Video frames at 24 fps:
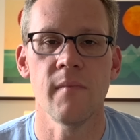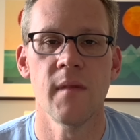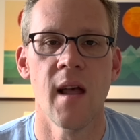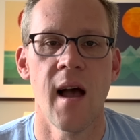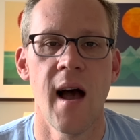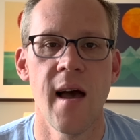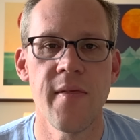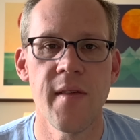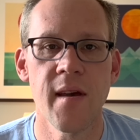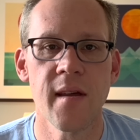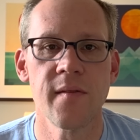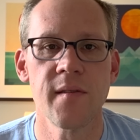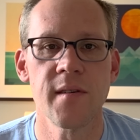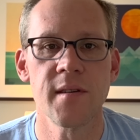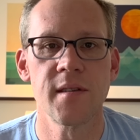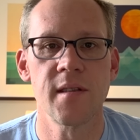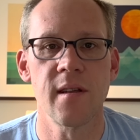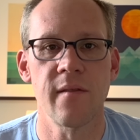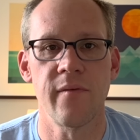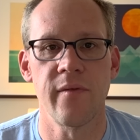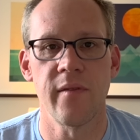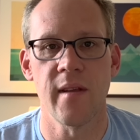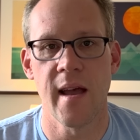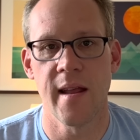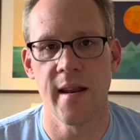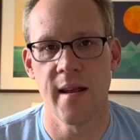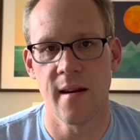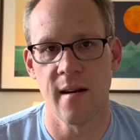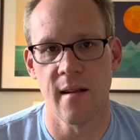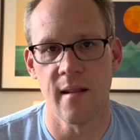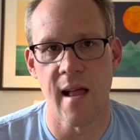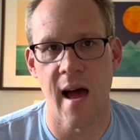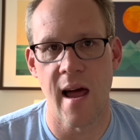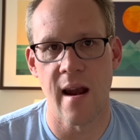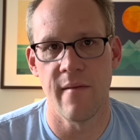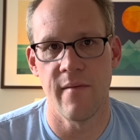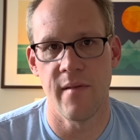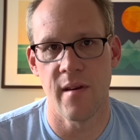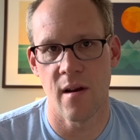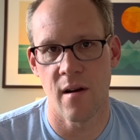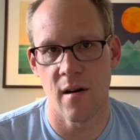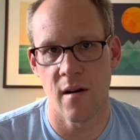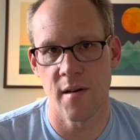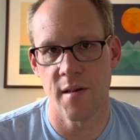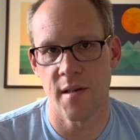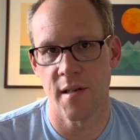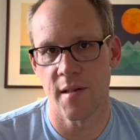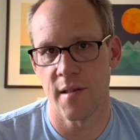I think this deflated a lot of the
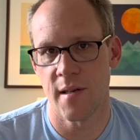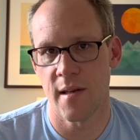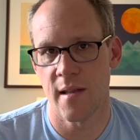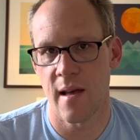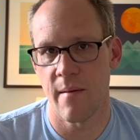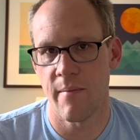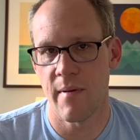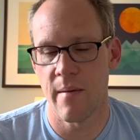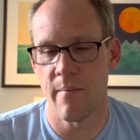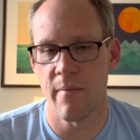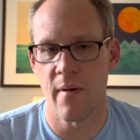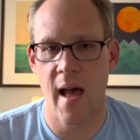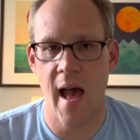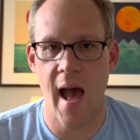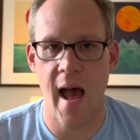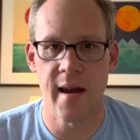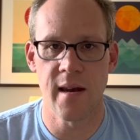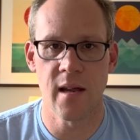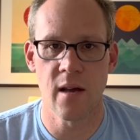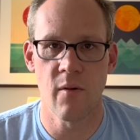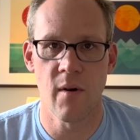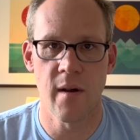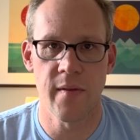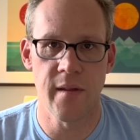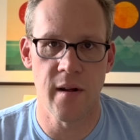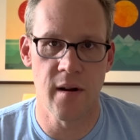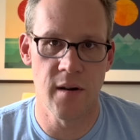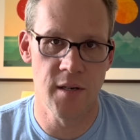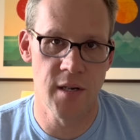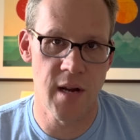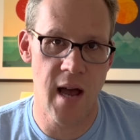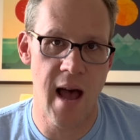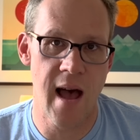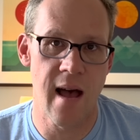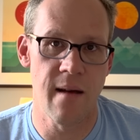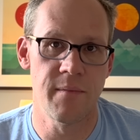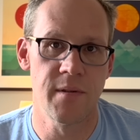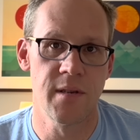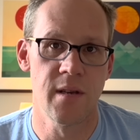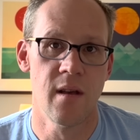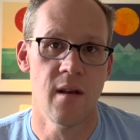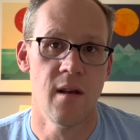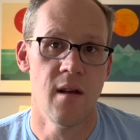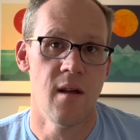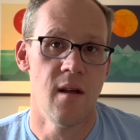urgency that people had to quit their jobs.